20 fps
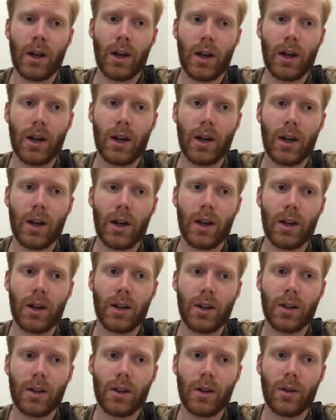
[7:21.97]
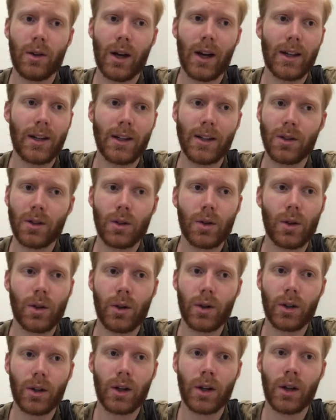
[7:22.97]
I didn't
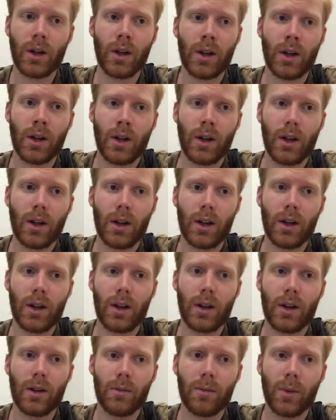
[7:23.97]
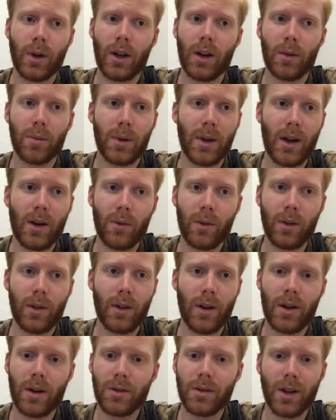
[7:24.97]
cook. I helped out with
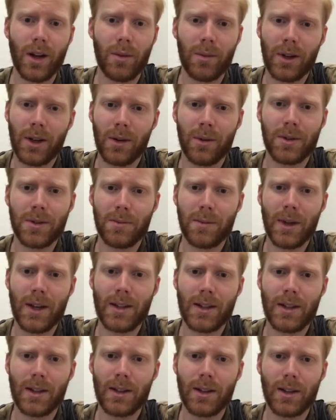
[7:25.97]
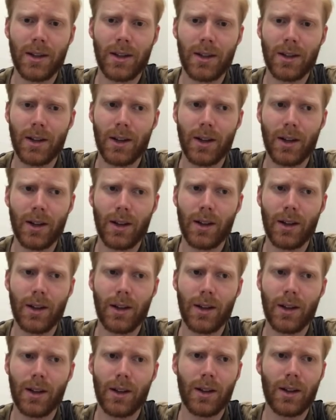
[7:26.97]
laundry. I mean, I was basically
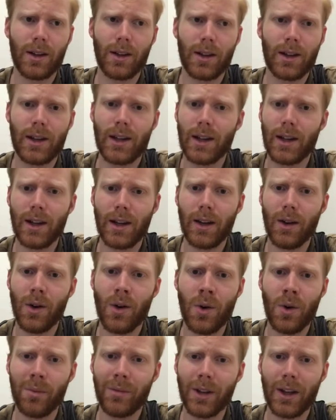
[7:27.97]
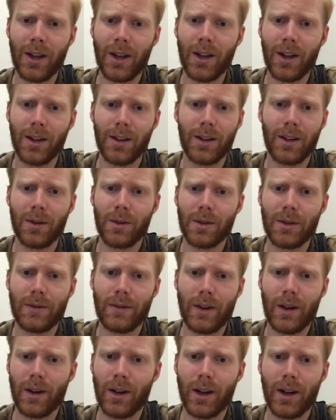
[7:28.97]
a kid at home again. It was
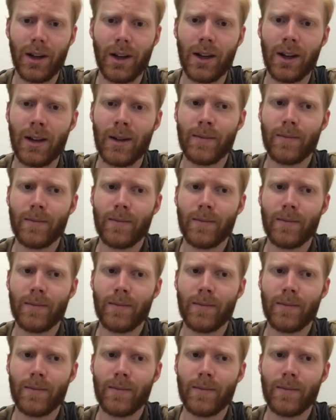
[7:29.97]
very